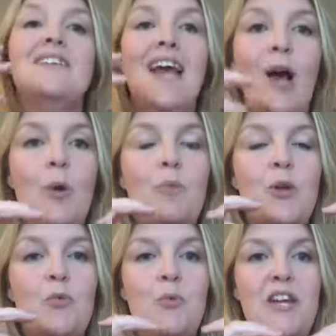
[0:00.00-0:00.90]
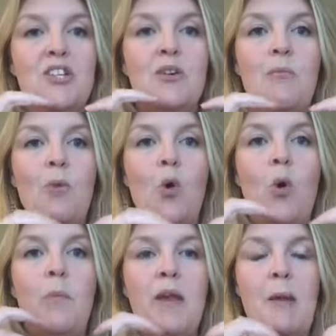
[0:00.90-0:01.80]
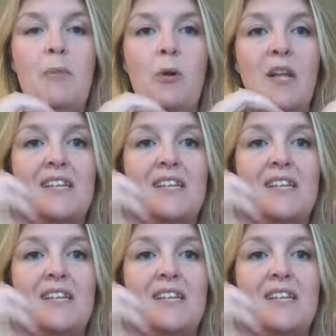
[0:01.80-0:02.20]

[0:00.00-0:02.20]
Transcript: to help you reach more people.